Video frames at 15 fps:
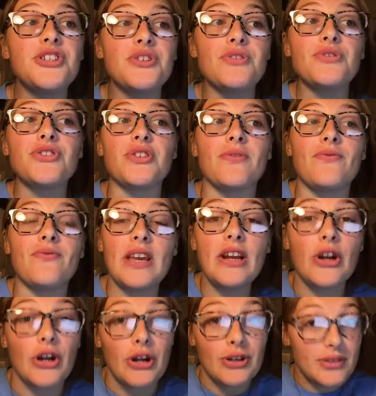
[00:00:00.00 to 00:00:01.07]
you use your
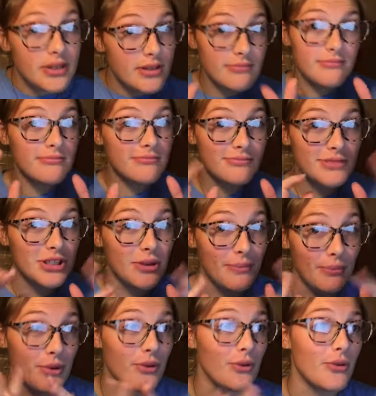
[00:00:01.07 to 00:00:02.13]
fingers to
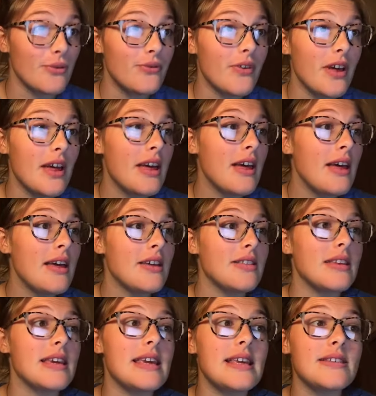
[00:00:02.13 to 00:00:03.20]
move the
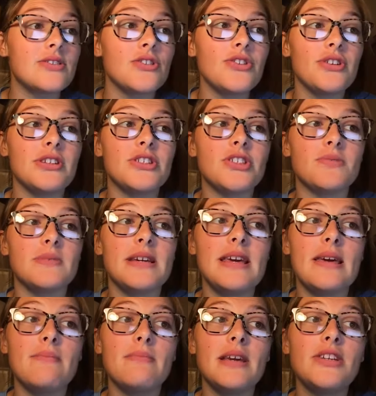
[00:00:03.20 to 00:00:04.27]
keys on your instrument,
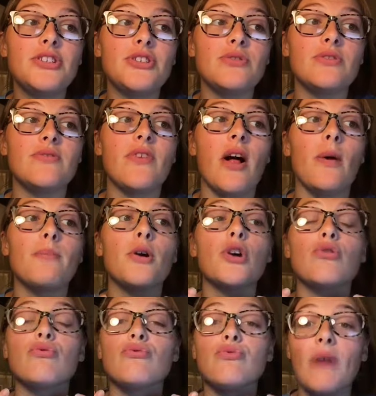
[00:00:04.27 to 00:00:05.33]
it makes you develop
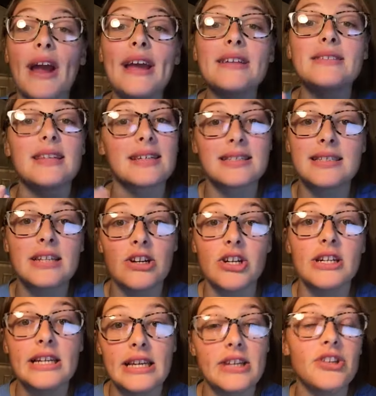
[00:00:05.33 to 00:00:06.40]
great
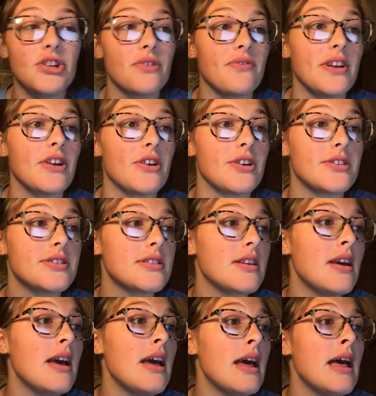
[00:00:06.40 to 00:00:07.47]
dexterity in your fingers.
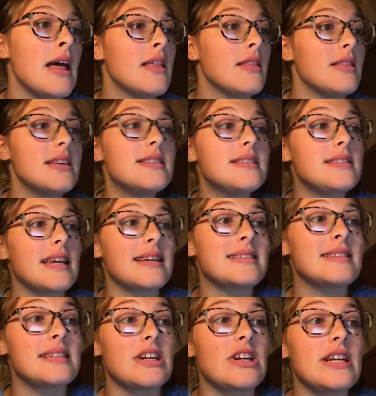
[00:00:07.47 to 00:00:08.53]
This
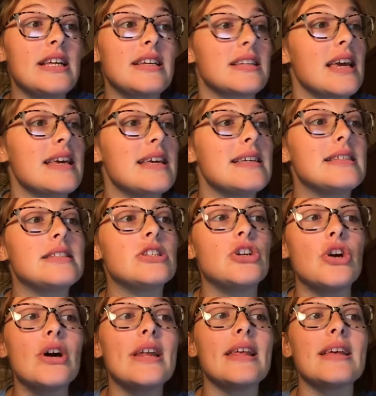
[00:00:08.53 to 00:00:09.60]
dexterity is
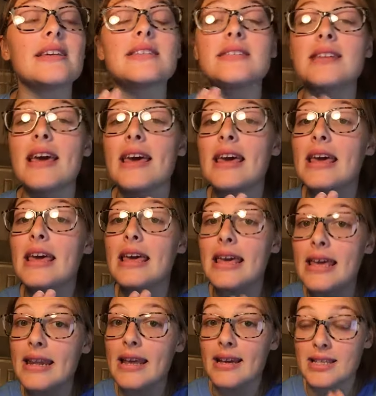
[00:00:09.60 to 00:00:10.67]
good
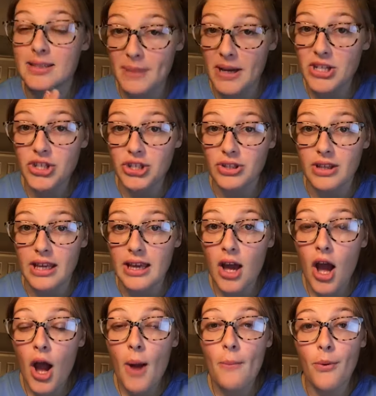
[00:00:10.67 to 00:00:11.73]
in especially
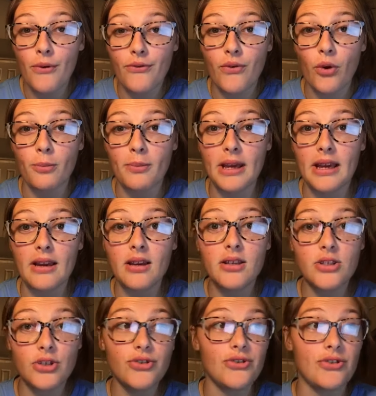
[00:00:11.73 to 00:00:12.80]
performing
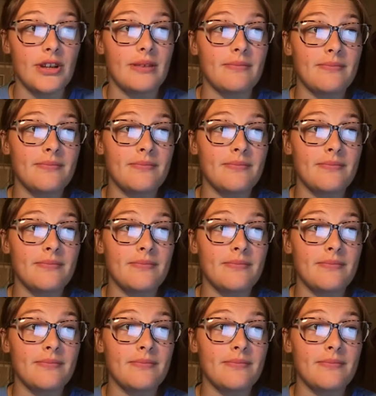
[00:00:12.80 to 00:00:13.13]
surgery.